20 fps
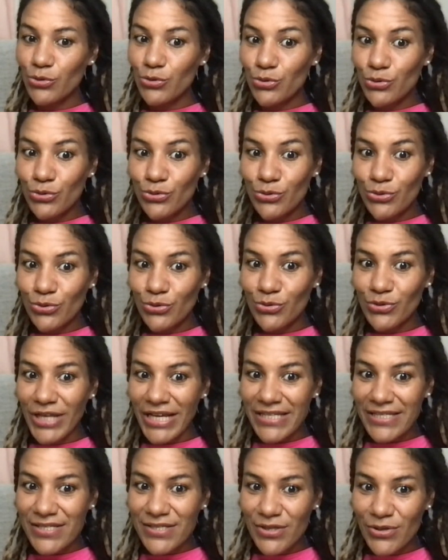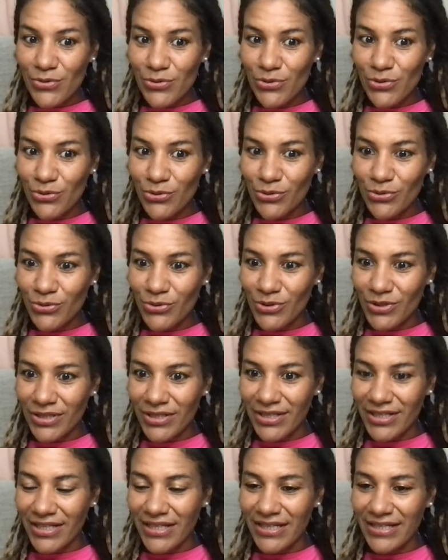Ooh, that's so
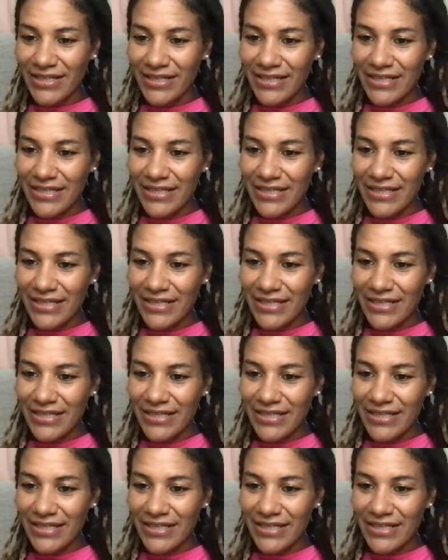cool.